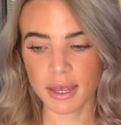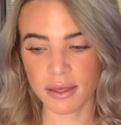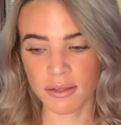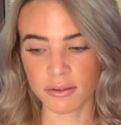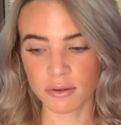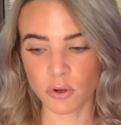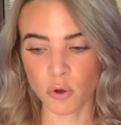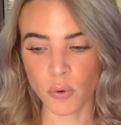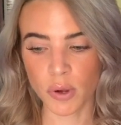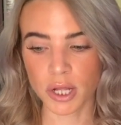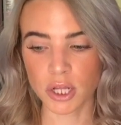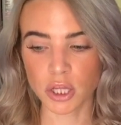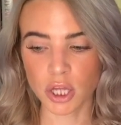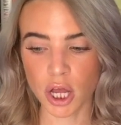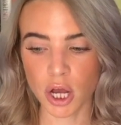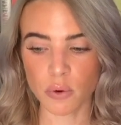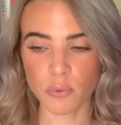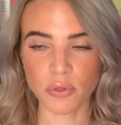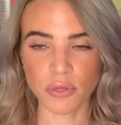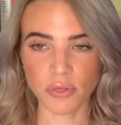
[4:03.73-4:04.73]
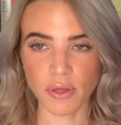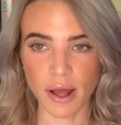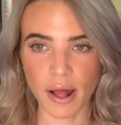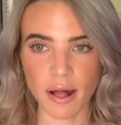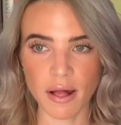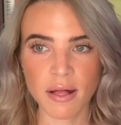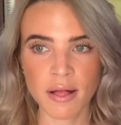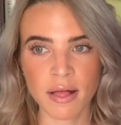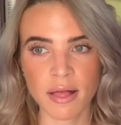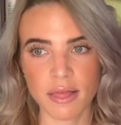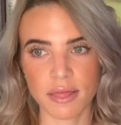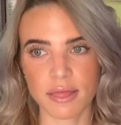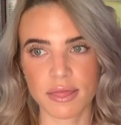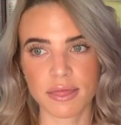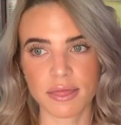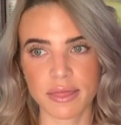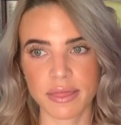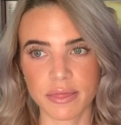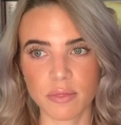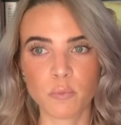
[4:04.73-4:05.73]
And going along with that,
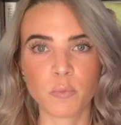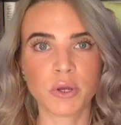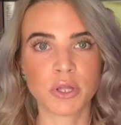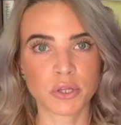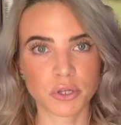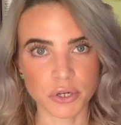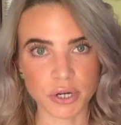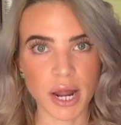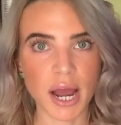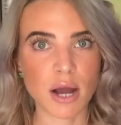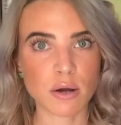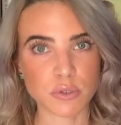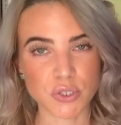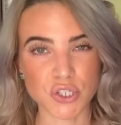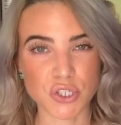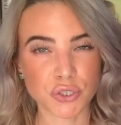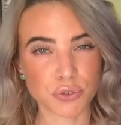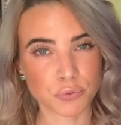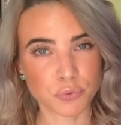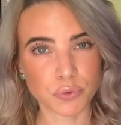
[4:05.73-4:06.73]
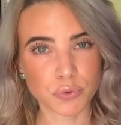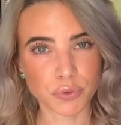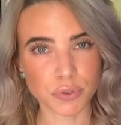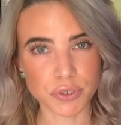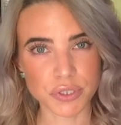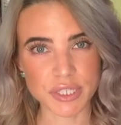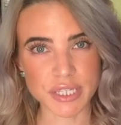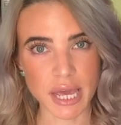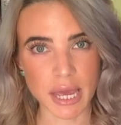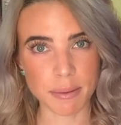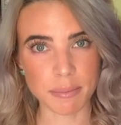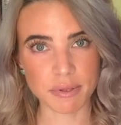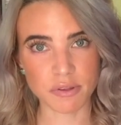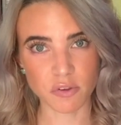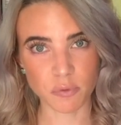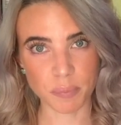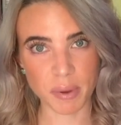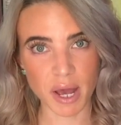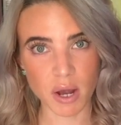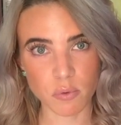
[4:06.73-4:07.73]
we learn how certain rulers came
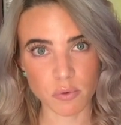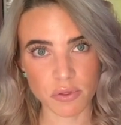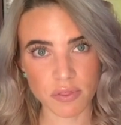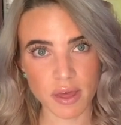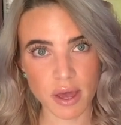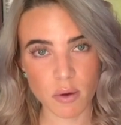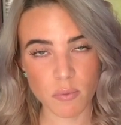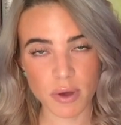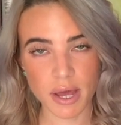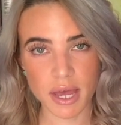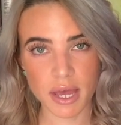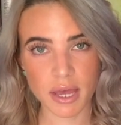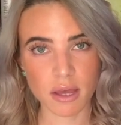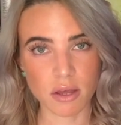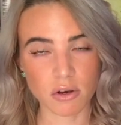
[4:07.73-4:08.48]
into power that way.